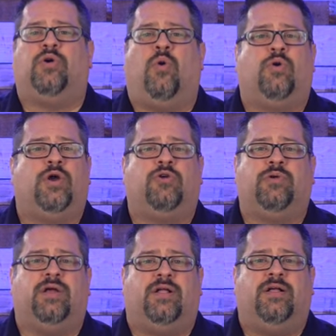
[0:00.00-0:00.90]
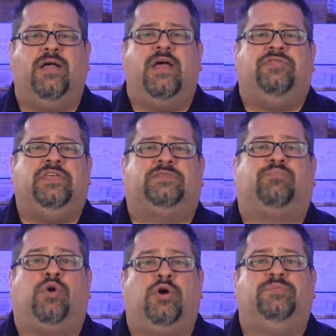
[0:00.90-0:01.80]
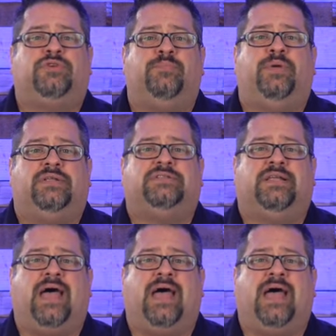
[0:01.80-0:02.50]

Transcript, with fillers: or a grill, these probes are built to